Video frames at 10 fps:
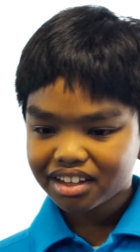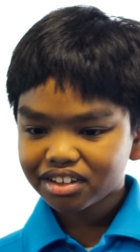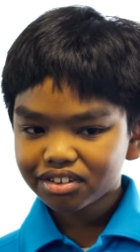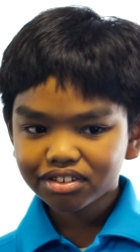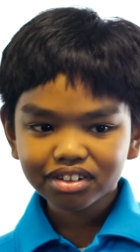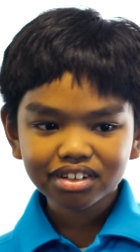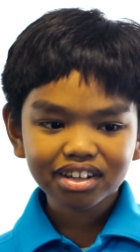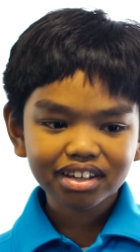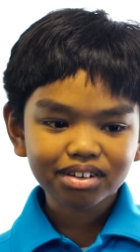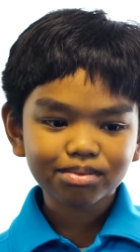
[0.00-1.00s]
that you could
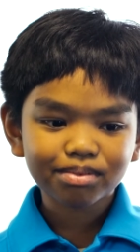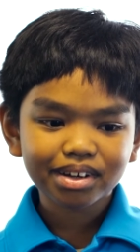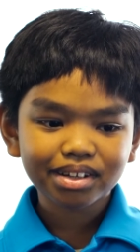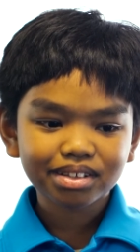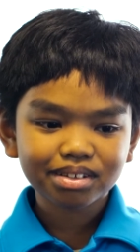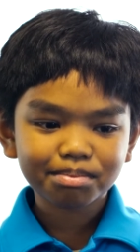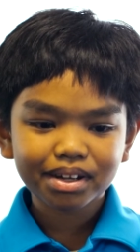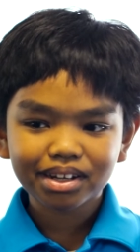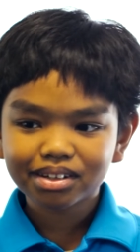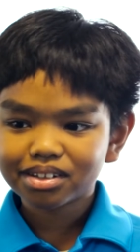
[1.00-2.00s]
like write
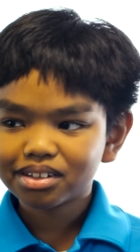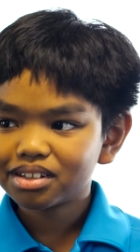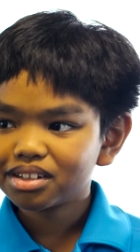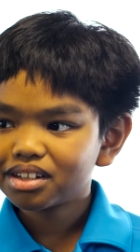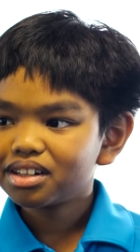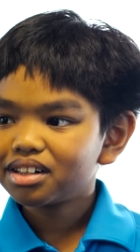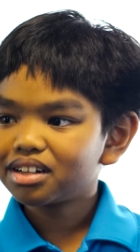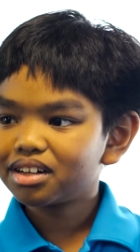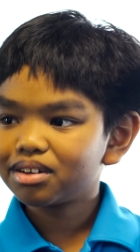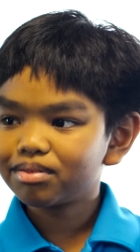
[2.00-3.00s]
about
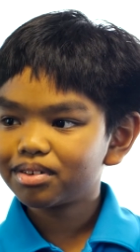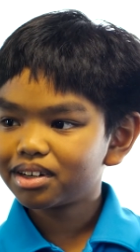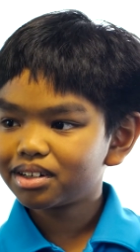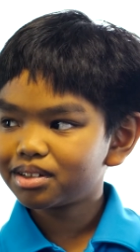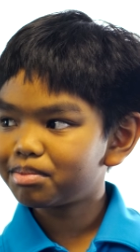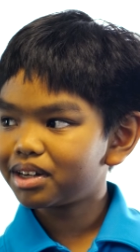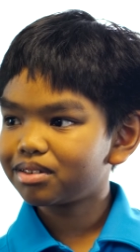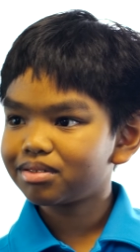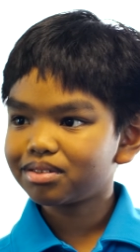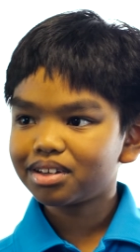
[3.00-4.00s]
like write
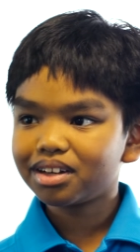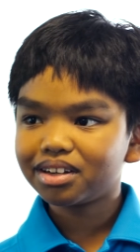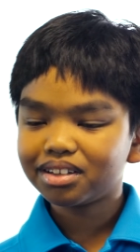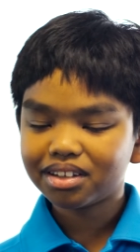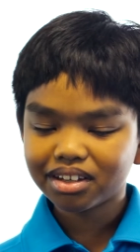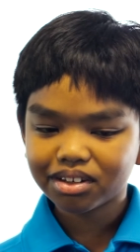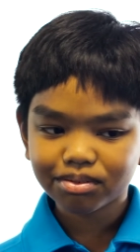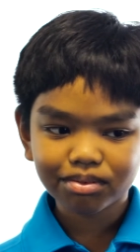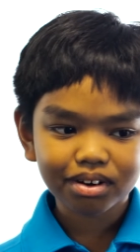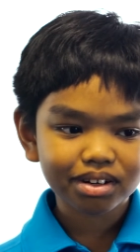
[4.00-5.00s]
about anything
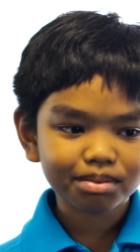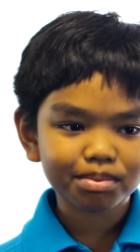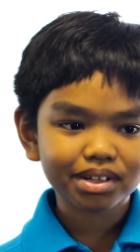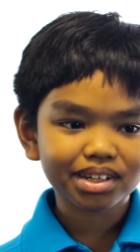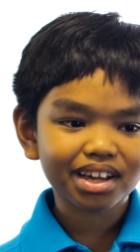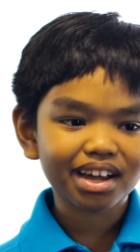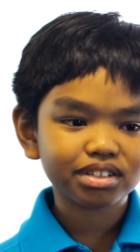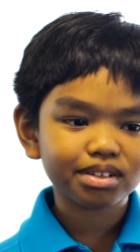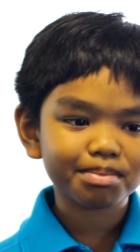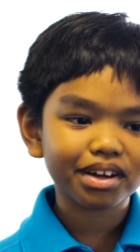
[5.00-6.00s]
you want, but it
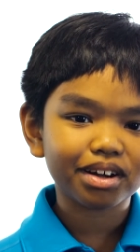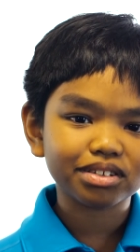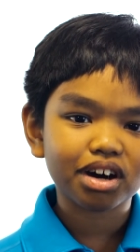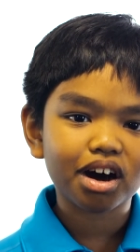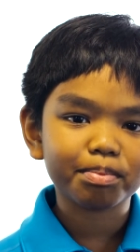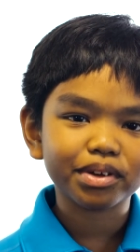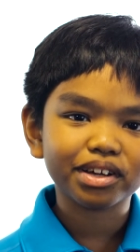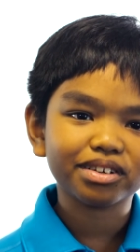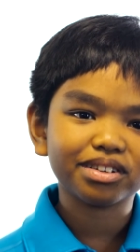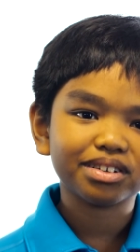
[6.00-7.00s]
has to be on
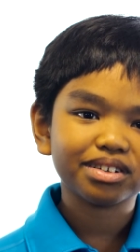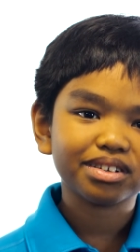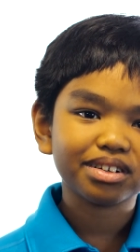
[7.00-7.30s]
topic. It was